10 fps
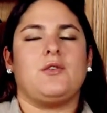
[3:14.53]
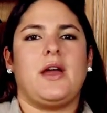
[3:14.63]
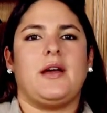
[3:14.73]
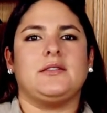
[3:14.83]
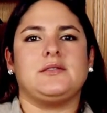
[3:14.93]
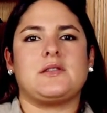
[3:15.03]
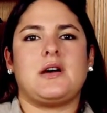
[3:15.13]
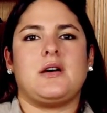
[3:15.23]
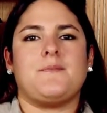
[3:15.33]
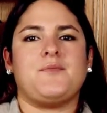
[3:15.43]
And
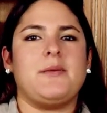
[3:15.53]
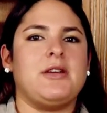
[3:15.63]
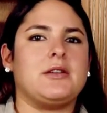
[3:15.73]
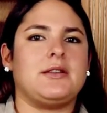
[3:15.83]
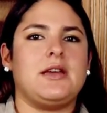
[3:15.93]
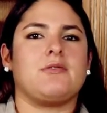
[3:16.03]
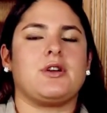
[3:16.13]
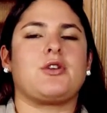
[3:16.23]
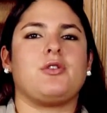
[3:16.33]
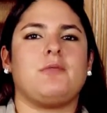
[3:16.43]
immediately he
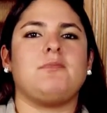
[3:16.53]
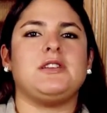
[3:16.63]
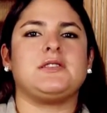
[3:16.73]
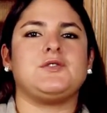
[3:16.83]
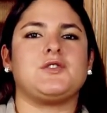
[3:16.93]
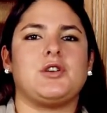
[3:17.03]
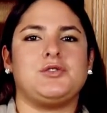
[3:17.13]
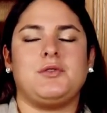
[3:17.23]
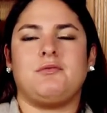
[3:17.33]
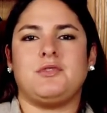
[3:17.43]
recruited me to start
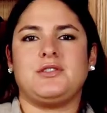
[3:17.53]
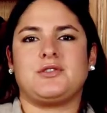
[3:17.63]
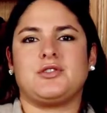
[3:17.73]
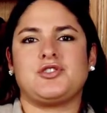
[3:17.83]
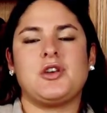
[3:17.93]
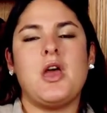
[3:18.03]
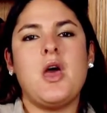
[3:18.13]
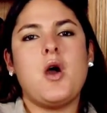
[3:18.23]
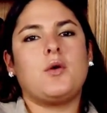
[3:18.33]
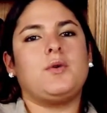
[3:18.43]
doing research
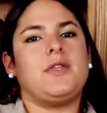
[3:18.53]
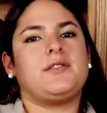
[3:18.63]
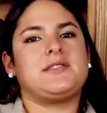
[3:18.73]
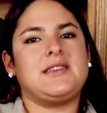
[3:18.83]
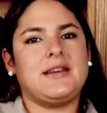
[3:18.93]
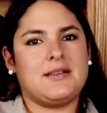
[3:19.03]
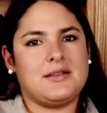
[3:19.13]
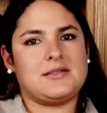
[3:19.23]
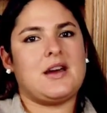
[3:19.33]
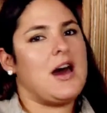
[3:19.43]
with
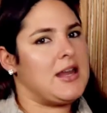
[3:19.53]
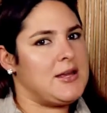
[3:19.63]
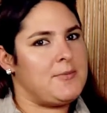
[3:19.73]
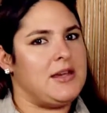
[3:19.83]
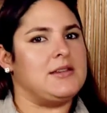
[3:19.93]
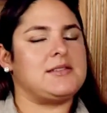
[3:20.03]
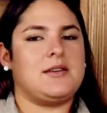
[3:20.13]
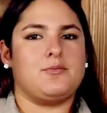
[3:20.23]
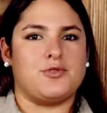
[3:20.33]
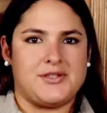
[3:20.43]
stingless honeybees
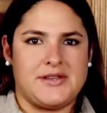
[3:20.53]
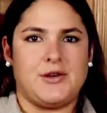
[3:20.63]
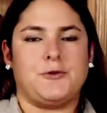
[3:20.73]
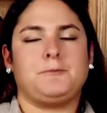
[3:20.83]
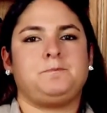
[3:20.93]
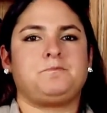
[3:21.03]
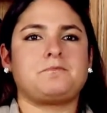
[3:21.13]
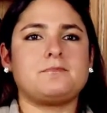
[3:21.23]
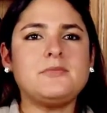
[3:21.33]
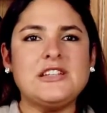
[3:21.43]
in Brazil.
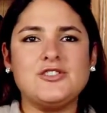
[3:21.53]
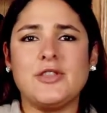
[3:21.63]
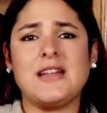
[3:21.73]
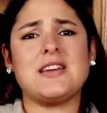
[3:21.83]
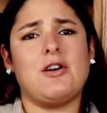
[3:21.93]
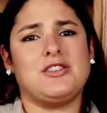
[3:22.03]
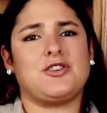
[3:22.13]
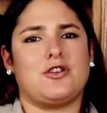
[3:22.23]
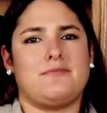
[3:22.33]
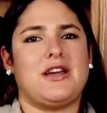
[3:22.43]
So that's how I
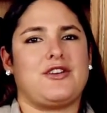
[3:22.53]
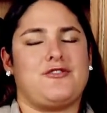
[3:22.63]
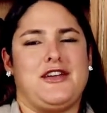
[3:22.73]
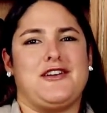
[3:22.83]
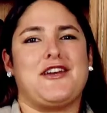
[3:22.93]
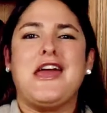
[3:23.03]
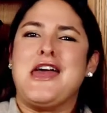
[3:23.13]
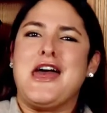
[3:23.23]
started my career